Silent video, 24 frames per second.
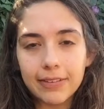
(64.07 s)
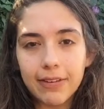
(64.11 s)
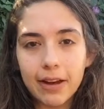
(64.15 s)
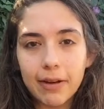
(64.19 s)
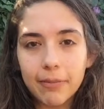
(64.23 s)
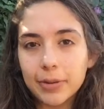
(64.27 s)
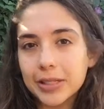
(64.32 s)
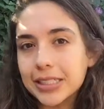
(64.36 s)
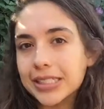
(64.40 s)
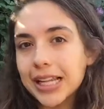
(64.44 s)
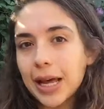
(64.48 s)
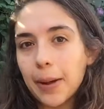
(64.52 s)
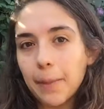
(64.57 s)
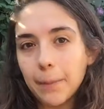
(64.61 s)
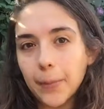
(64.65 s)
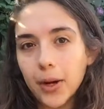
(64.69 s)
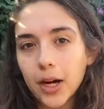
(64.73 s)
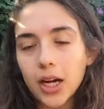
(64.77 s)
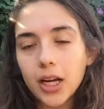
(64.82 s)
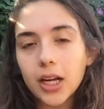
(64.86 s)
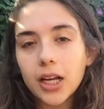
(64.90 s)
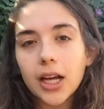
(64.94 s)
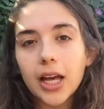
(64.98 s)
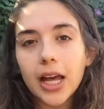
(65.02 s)
75%
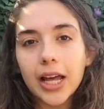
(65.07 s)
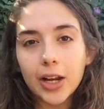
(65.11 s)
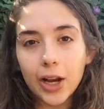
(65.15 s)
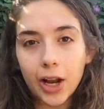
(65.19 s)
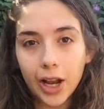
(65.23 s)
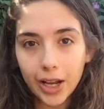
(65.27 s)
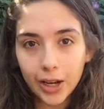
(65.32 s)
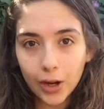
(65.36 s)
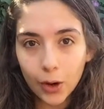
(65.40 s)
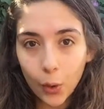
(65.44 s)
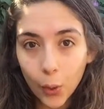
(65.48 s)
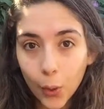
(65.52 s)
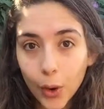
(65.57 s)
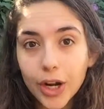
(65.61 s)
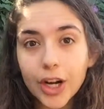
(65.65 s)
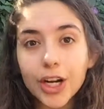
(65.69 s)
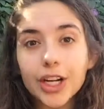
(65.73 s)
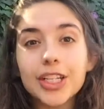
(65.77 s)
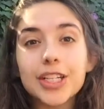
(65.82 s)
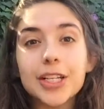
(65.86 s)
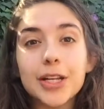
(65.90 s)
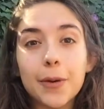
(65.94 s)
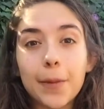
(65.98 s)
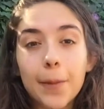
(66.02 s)
mark and in
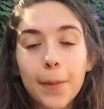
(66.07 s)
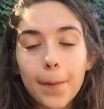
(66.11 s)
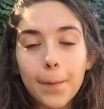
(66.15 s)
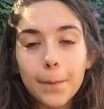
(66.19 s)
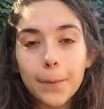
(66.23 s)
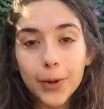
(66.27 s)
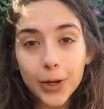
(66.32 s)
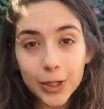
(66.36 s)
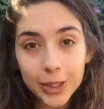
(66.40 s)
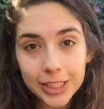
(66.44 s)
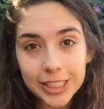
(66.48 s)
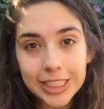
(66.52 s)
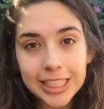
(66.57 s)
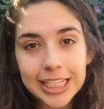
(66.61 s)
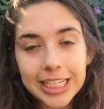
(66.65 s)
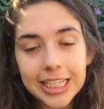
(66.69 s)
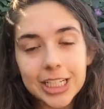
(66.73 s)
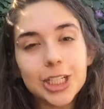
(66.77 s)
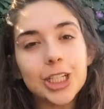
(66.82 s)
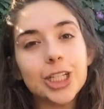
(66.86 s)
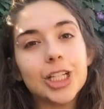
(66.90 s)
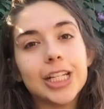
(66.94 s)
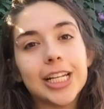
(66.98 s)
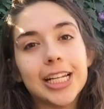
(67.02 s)
order to
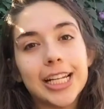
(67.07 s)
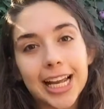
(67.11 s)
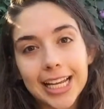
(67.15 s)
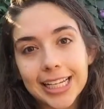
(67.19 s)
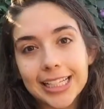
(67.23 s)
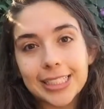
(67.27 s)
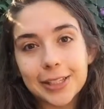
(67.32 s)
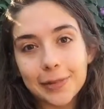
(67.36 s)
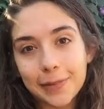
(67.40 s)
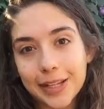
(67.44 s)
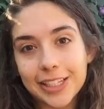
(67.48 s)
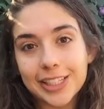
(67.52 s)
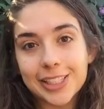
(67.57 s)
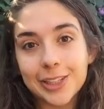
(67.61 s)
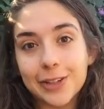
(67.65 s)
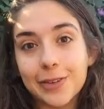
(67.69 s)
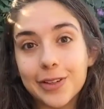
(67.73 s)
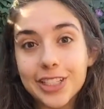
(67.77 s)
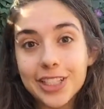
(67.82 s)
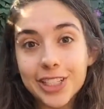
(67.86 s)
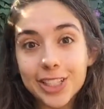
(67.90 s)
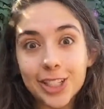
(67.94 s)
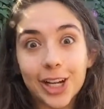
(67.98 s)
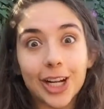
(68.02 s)
proceed to the next semester,
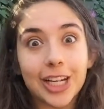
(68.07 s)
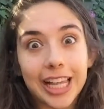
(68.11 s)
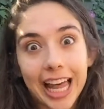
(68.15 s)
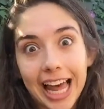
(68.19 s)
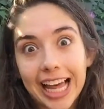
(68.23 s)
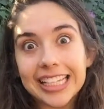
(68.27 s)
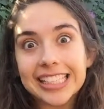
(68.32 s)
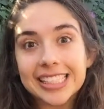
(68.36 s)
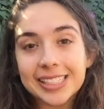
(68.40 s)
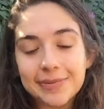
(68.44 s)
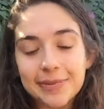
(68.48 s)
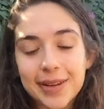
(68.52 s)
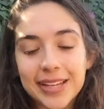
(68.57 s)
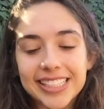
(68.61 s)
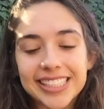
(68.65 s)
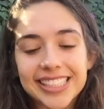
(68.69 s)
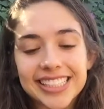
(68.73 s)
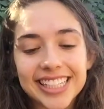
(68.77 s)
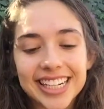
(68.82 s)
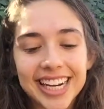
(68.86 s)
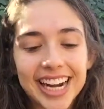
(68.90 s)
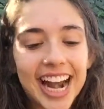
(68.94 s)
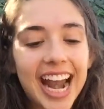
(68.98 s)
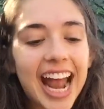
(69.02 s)
which is our last
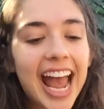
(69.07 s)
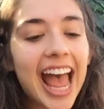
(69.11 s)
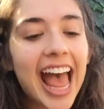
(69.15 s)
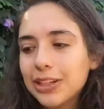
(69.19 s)
semester.